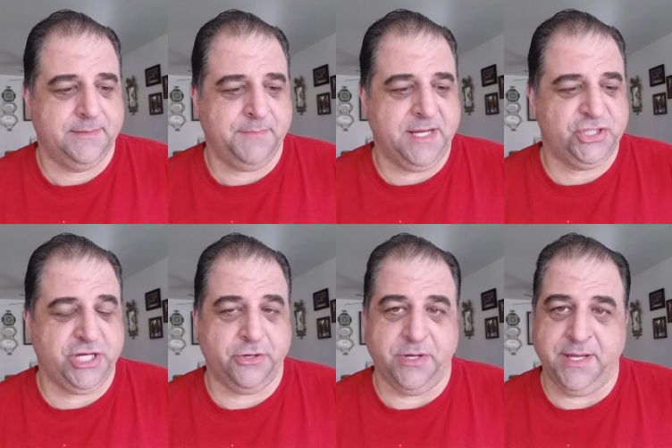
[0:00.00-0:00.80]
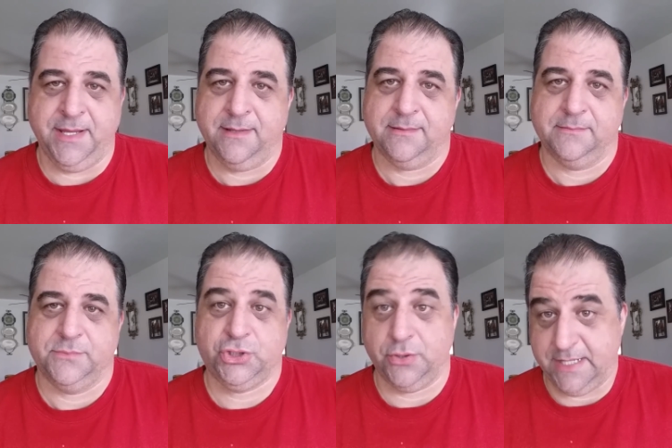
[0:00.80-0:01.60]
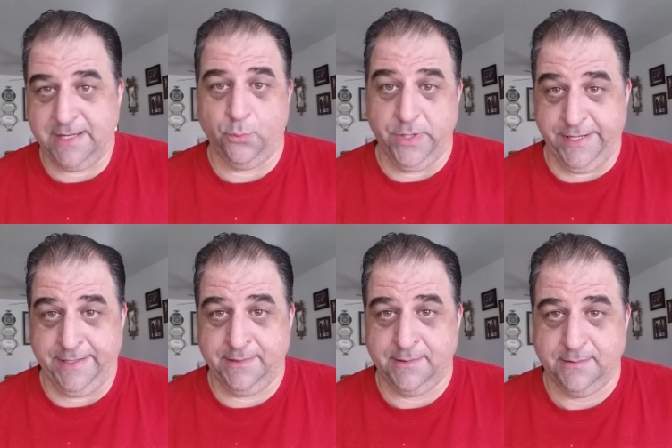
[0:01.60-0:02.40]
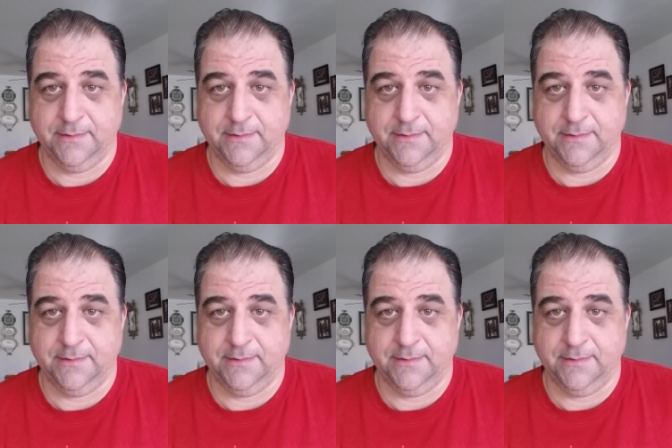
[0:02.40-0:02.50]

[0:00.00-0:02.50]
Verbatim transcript: my charity, should I win,